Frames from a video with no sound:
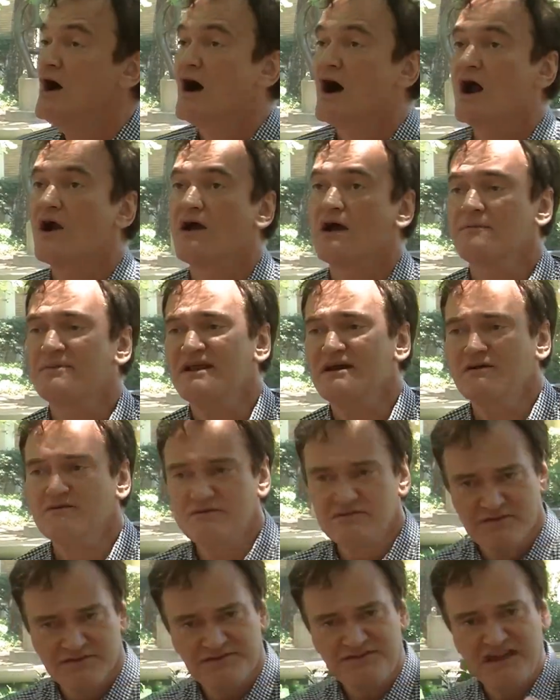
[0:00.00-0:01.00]
All right, but I
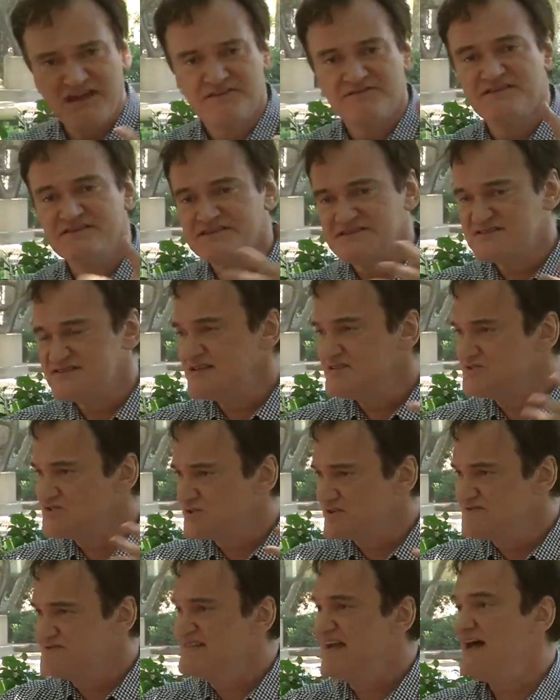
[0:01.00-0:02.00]
would think of it as
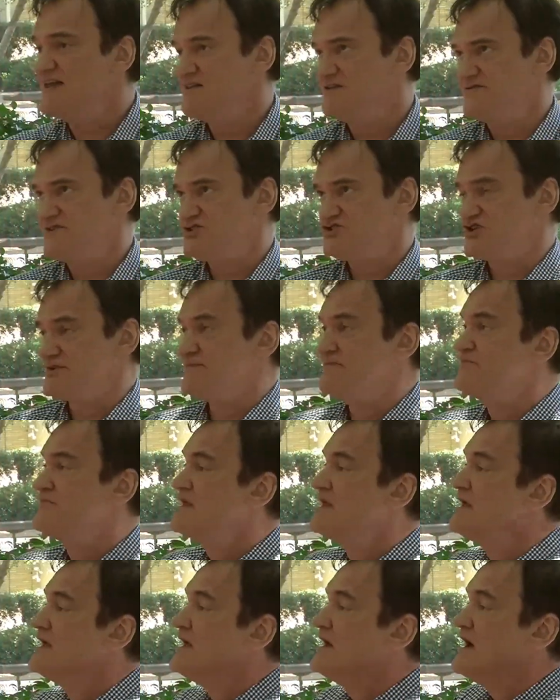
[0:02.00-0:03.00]
sort of television.
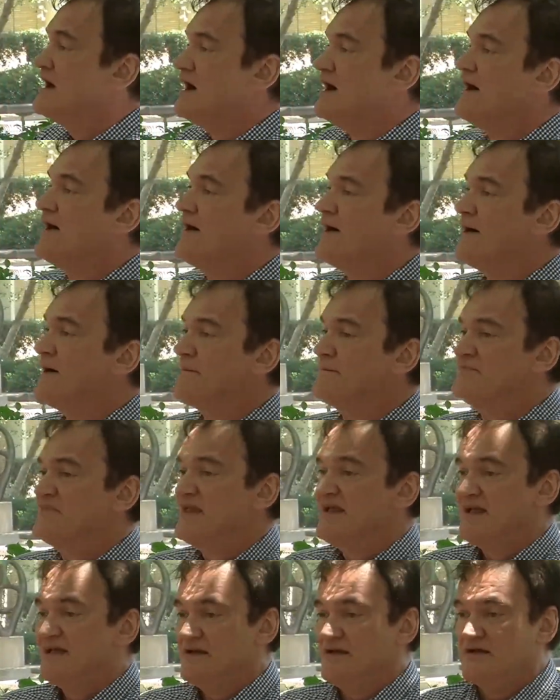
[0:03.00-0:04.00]
But
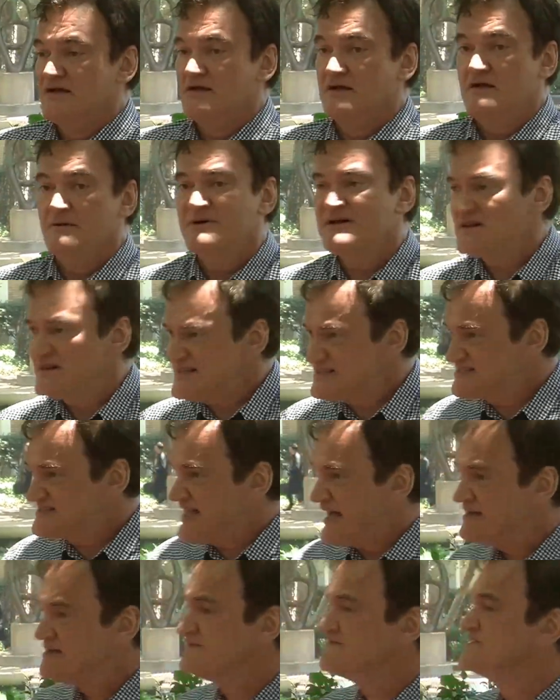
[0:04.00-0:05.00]
at least
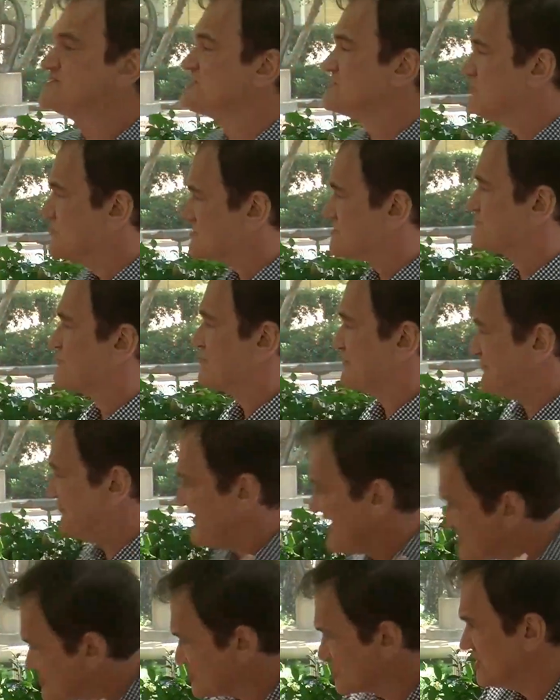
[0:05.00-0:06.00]
television looks
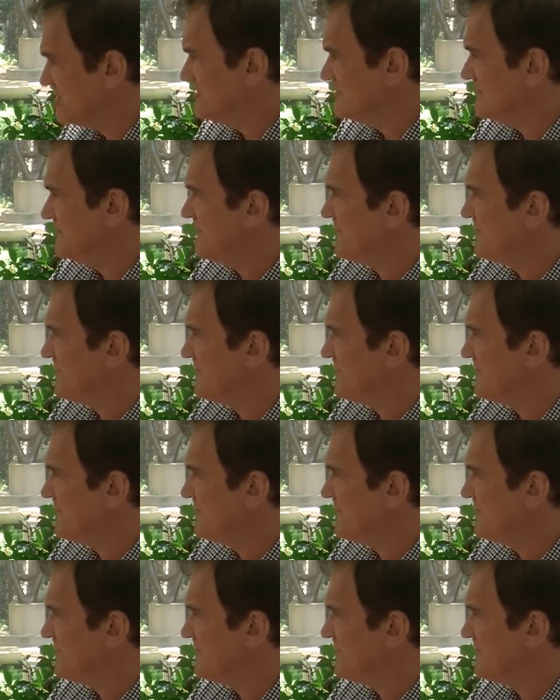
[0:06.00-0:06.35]
professional.